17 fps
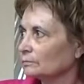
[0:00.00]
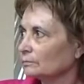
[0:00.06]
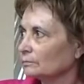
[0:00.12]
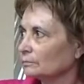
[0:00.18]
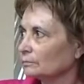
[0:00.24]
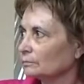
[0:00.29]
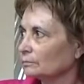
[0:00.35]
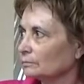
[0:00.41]

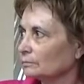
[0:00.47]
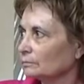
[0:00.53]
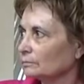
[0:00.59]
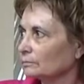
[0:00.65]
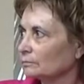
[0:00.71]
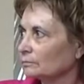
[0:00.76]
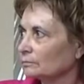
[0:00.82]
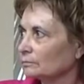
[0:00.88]

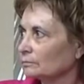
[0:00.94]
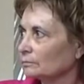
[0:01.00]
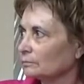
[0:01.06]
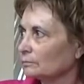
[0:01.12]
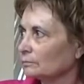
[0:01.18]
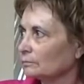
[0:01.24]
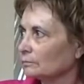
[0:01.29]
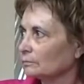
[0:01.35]

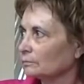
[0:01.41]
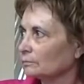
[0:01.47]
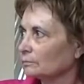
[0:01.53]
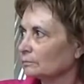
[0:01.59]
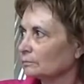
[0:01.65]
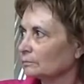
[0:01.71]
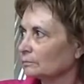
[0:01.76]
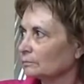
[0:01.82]

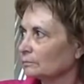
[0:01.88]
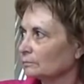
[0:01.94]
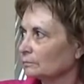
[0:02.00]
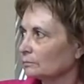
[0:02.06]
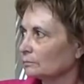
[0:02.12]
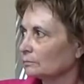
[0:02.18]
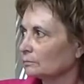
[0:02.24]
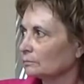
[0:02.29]

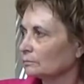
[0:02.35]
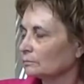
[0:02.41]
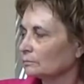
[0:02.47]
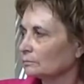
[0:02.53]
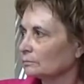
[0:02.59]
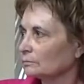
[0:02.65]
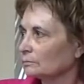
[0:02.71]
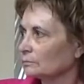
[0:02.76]

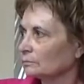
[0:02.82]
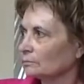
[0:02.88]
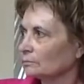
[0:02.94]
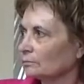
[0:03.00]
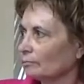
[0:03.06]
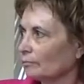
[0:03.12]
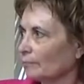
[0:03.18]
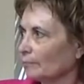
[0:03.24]

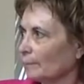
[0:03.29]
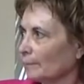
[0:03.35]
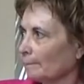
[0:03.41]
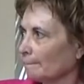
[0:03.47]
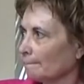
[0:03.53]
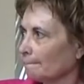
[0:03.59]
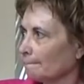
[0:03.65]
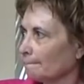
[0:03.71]

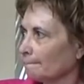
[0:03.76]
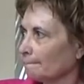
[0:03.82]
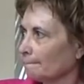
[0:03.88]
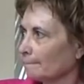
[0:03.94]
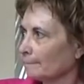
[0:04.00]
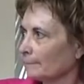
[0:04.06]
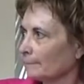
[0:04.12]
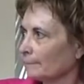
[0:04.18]

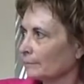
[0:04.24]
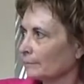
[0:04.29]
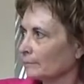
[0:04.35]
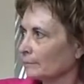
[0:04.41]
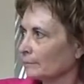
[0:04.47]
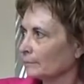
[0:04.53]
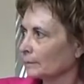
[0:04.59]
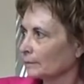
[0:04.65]

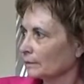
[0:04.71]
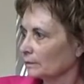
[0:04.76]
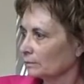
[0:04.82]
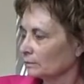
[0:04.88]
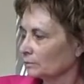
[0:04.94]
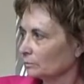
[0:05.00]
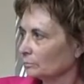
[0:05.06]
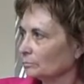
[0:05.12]

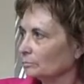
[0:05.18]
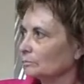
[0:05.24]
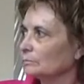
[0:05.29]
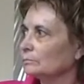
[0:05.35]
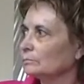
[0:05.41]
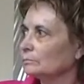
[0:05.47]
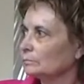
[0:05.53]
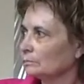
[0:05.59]

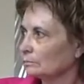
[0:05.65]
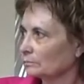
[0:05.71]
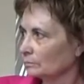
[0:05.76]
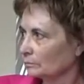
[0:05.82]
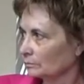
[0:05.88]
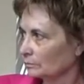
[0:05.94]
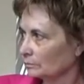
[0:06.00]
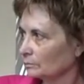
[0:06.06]

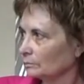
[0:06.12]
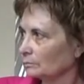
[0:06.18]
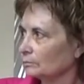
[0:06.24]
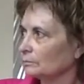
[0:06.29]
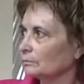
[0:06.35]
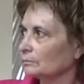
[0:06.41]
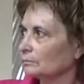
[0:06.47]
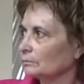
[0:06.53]

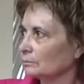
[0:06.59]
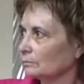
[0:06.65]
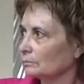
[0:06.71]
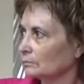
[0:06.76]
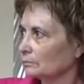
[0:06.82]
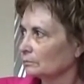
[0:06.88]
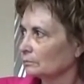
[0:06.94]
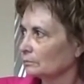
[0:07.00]

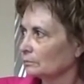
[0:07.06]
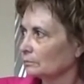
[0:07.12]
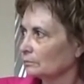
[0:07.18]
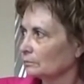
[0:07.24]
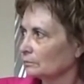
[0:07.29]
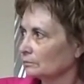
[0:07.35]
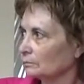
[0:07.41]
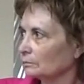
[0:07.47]

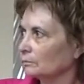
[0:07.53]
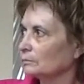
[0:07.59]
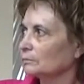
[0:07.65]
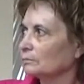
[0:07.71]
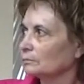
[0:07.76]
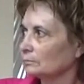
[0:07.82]
No words are spoken by the person on screen.